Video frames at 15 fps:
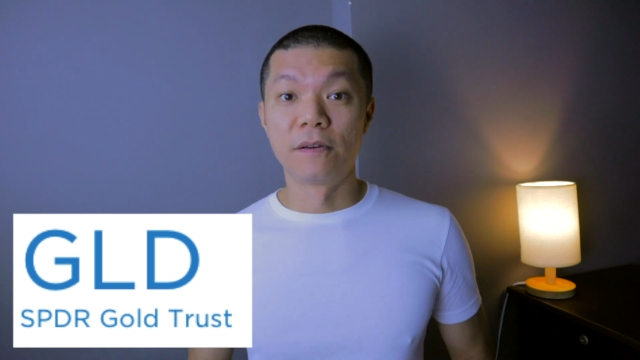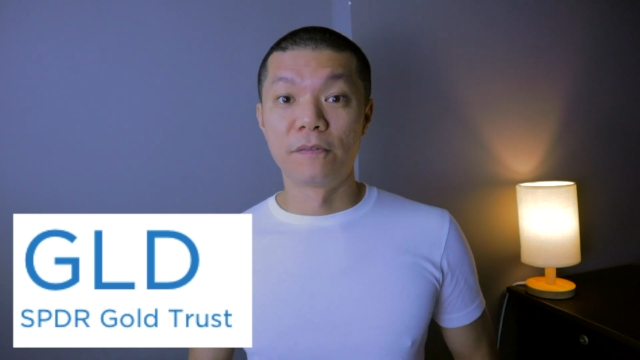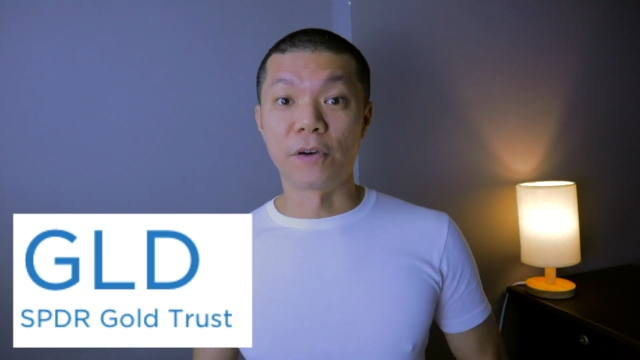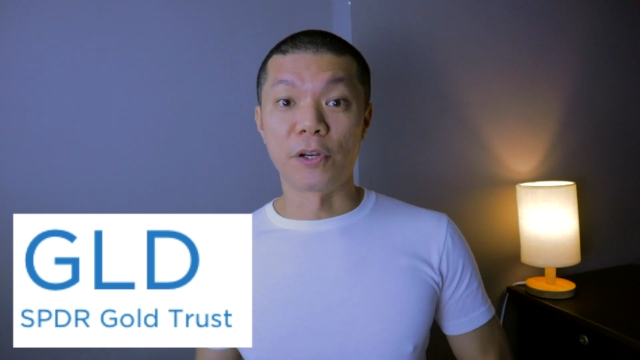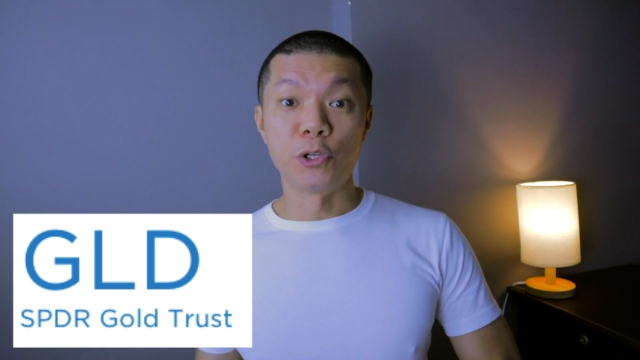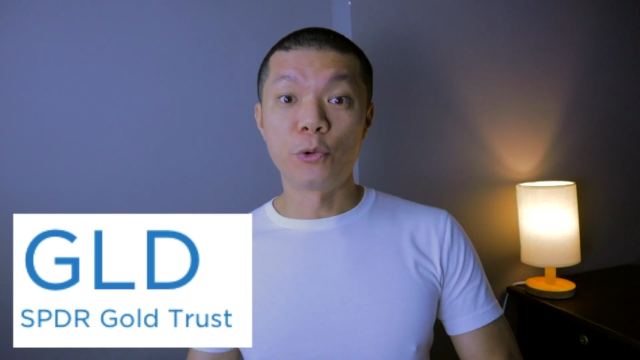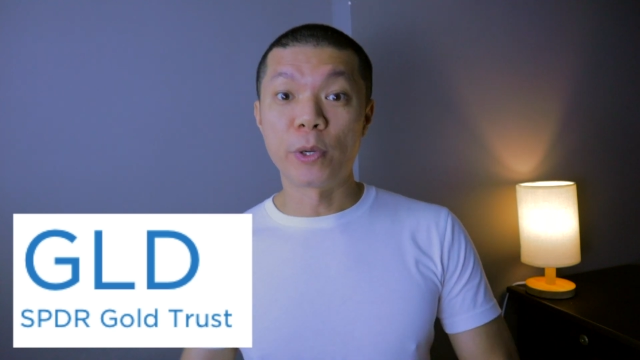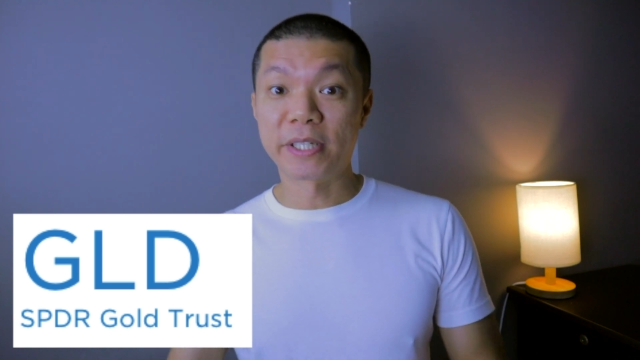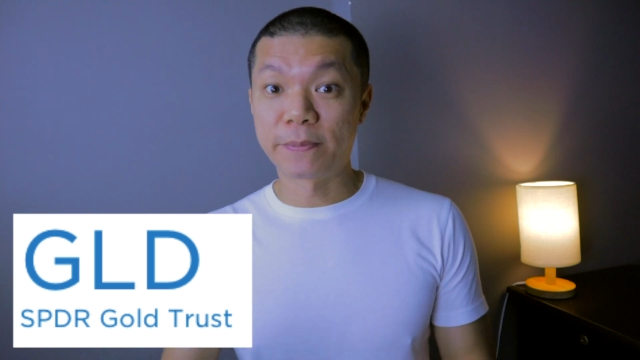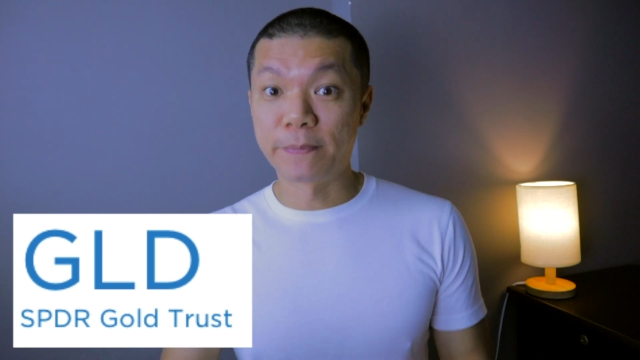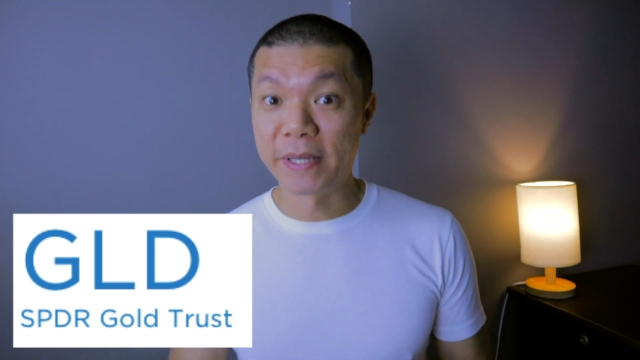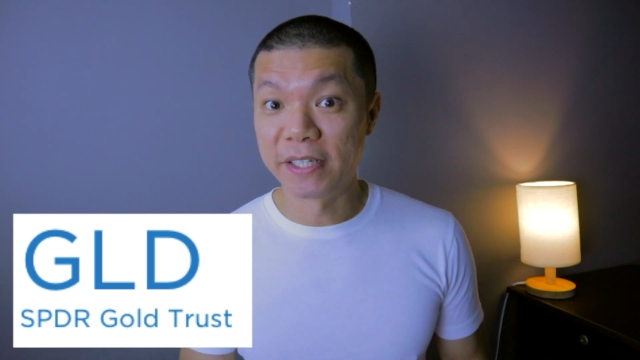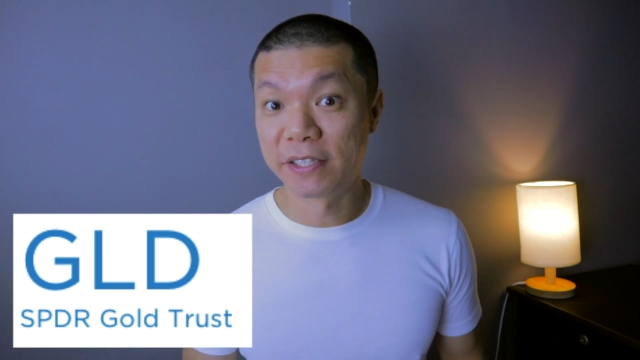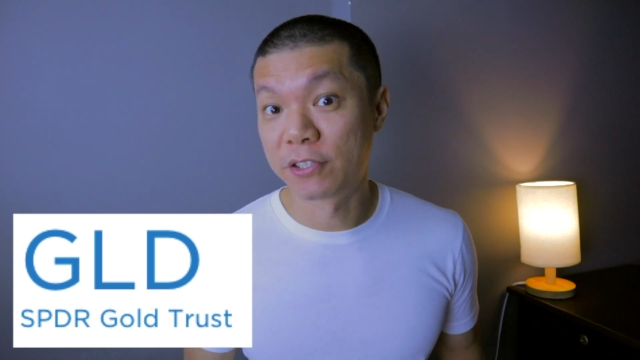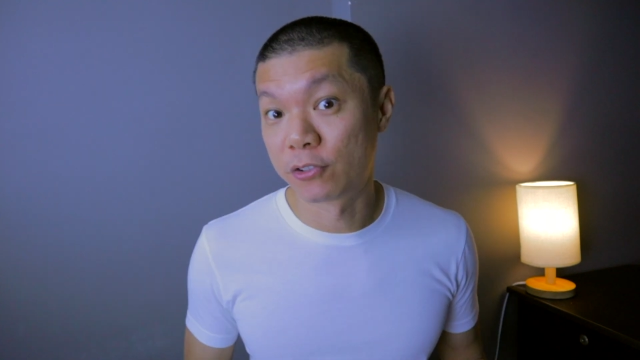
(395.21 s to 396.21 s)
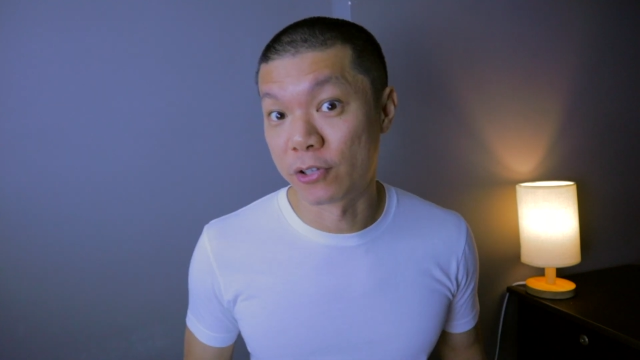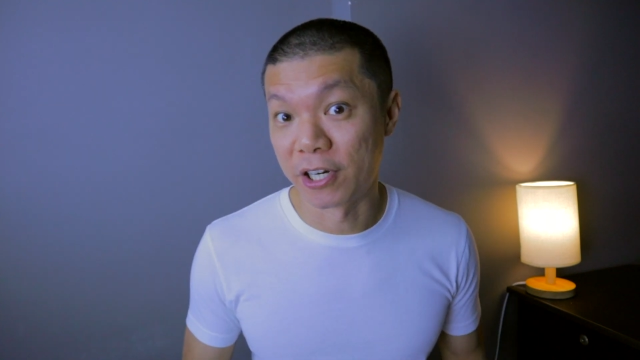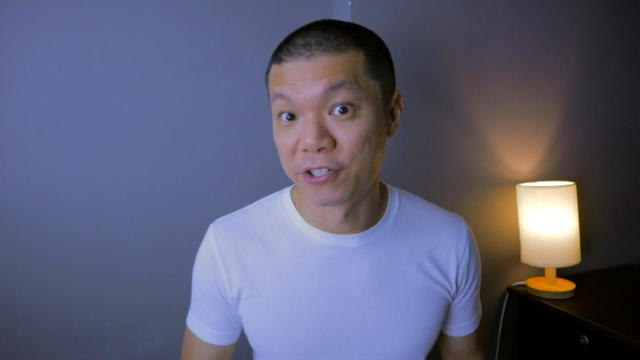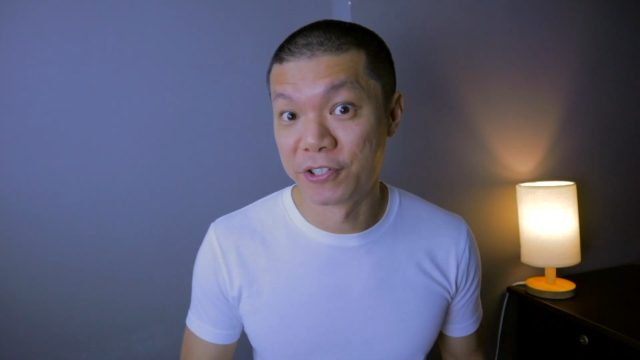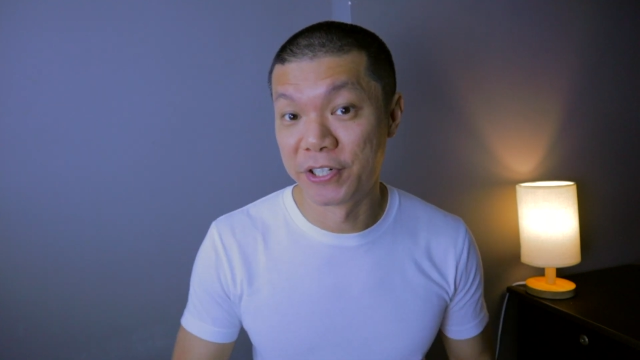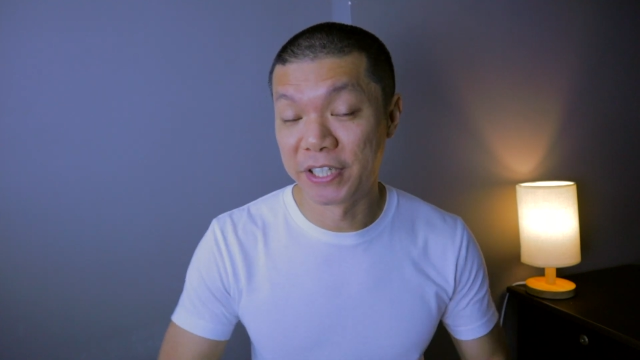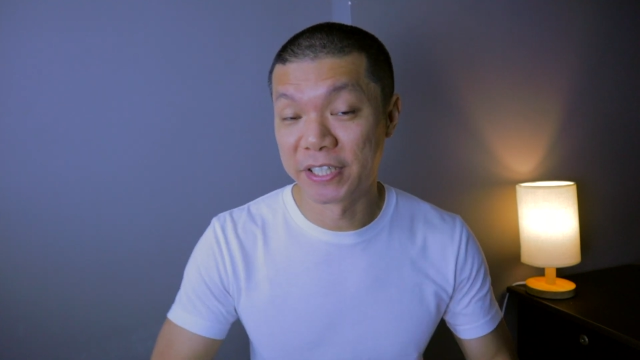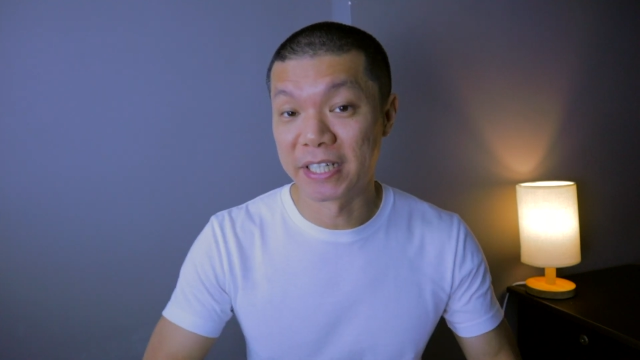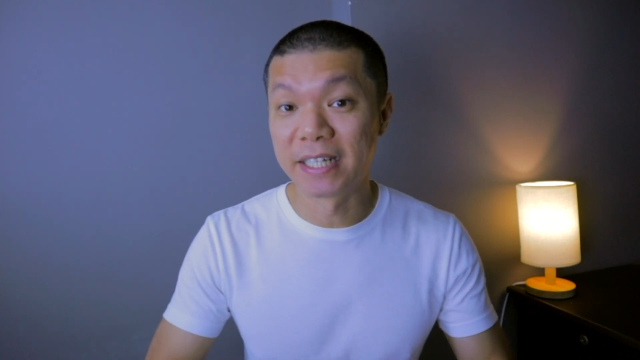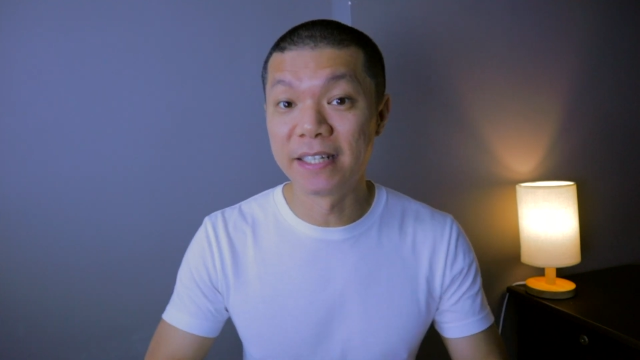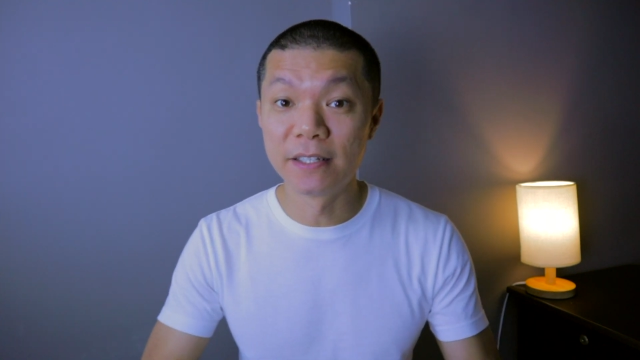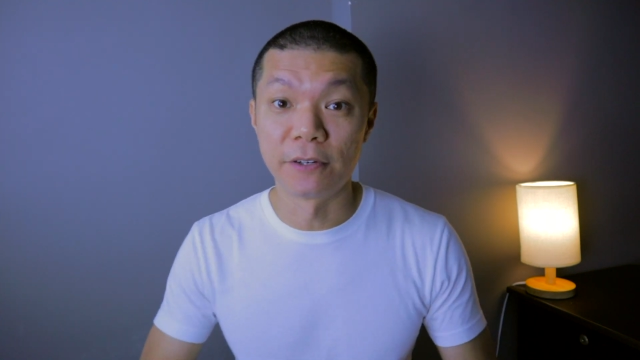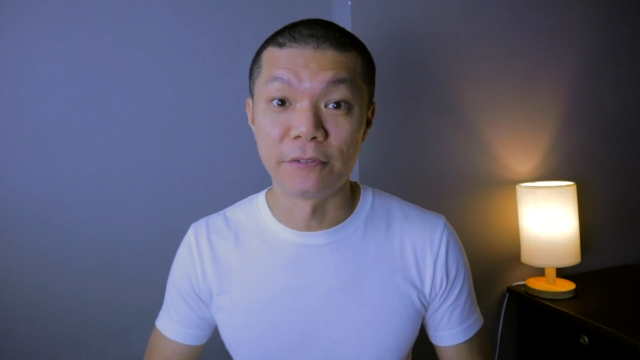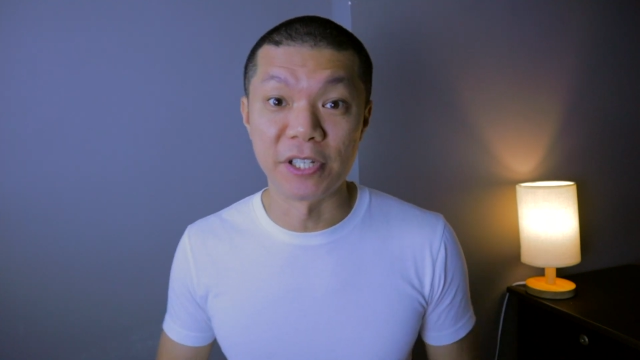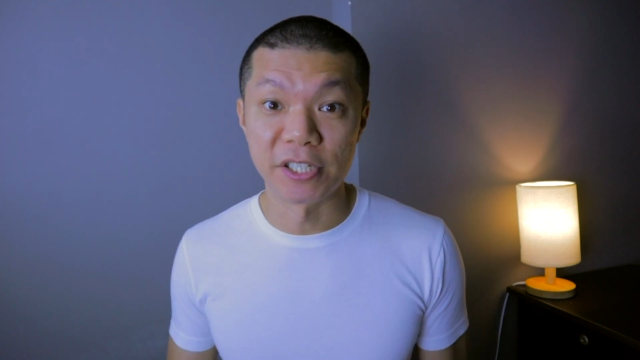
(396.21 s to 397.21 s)
For the U S-based treasuries
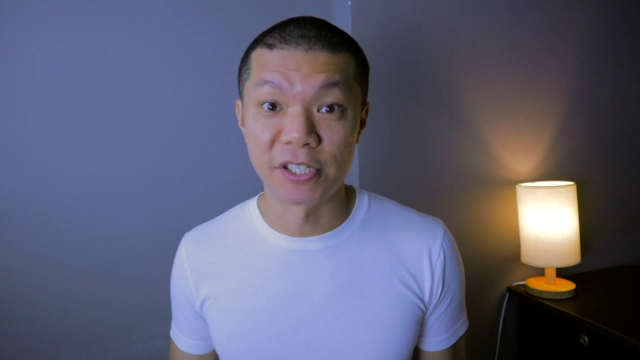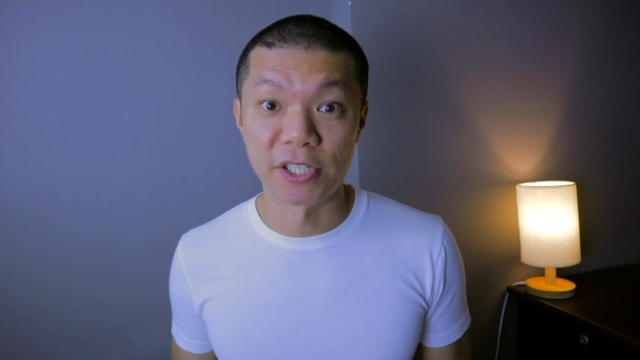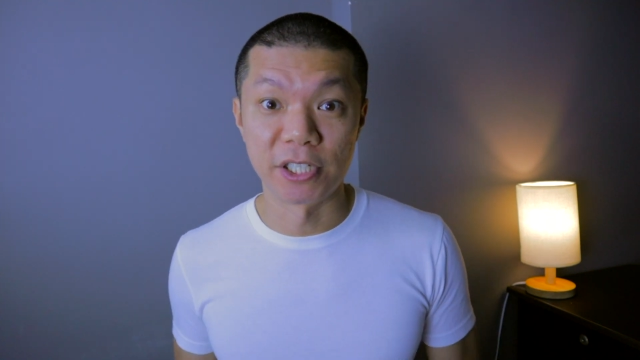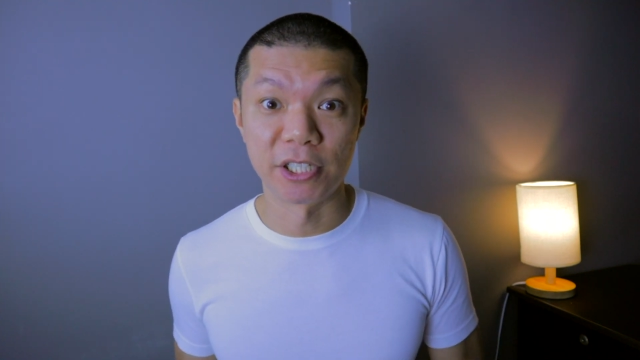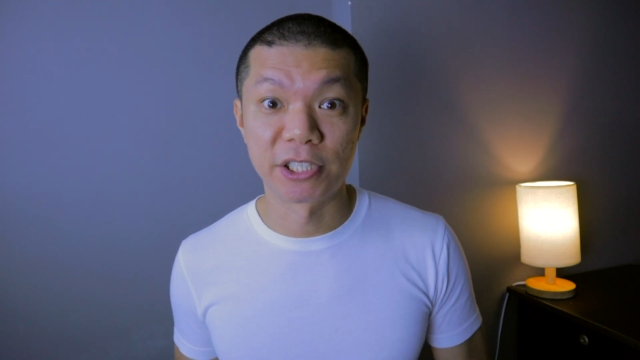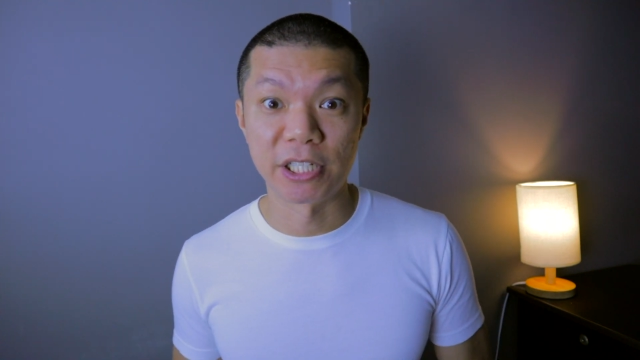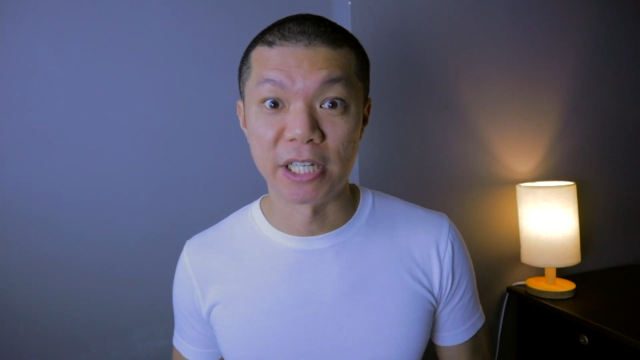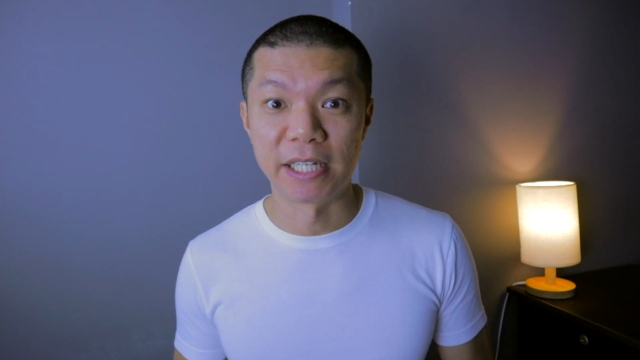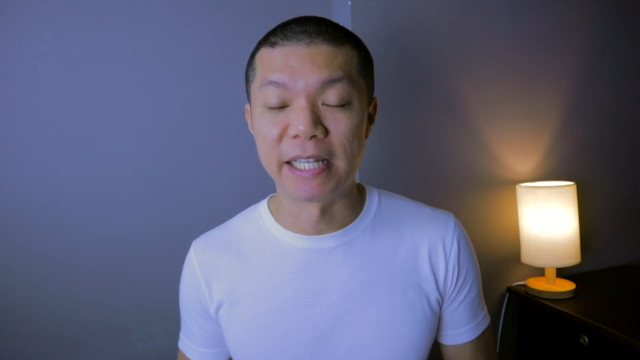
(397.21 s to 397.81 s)
in the research,